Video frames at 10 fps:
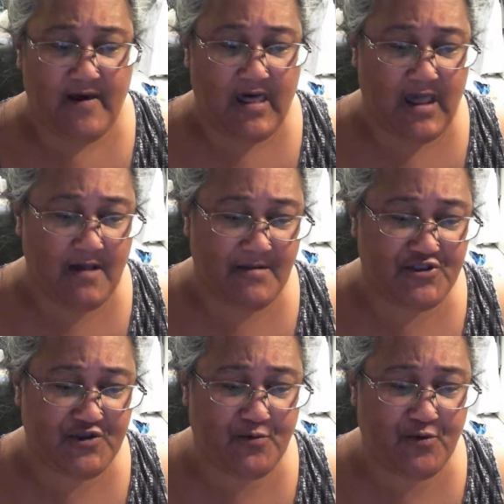A
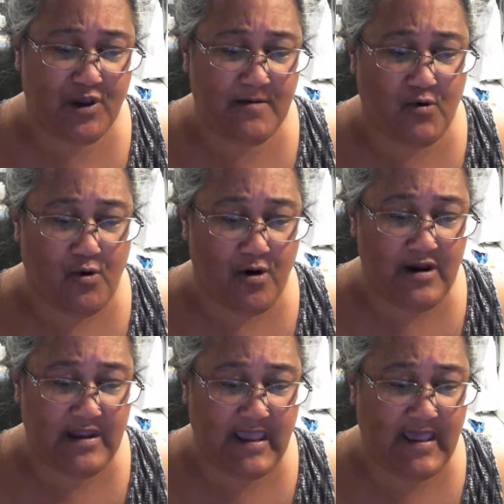Supreme
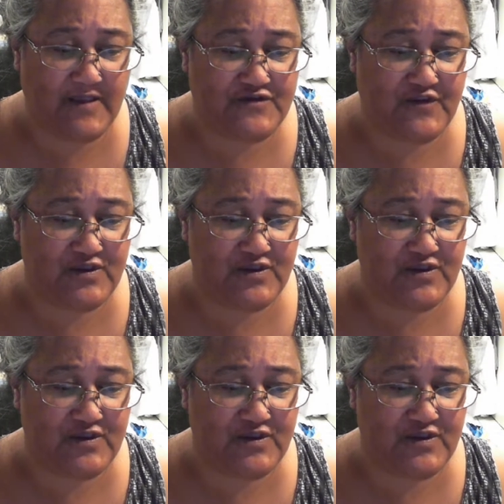Court heads the